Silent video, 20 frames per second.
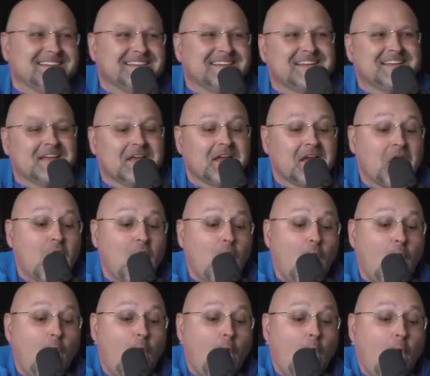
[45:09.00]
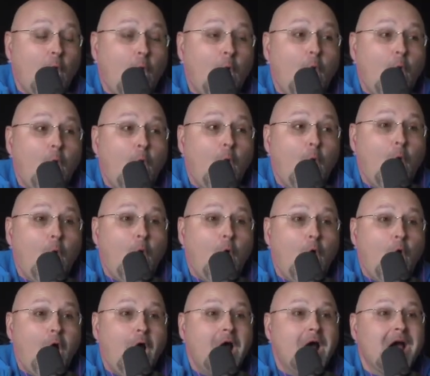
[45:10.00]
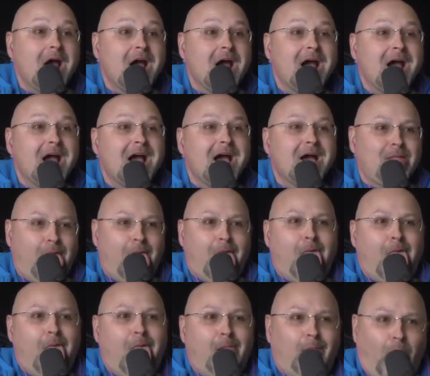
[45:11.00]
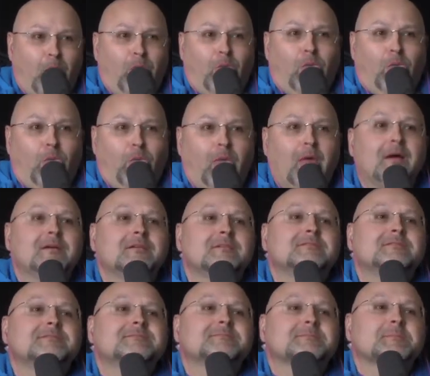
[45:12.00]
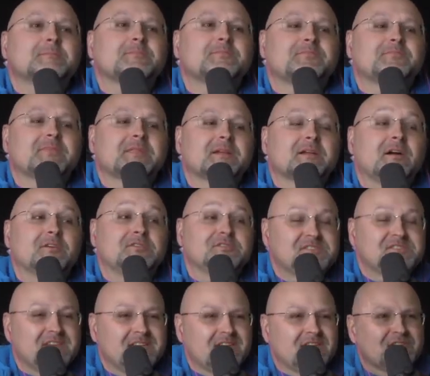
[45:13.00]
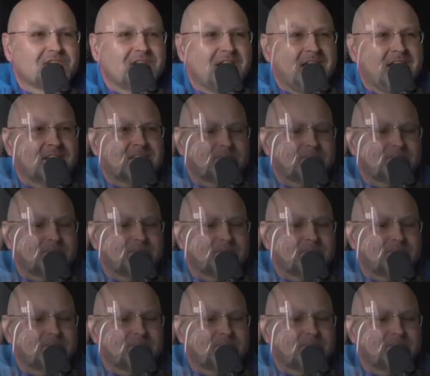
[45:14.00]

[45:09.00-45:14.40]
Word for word: I'm trying to let you complete your thought because I don't want to. Ah. St- I'm, I'm really. Are you, you sitting on me. your hands,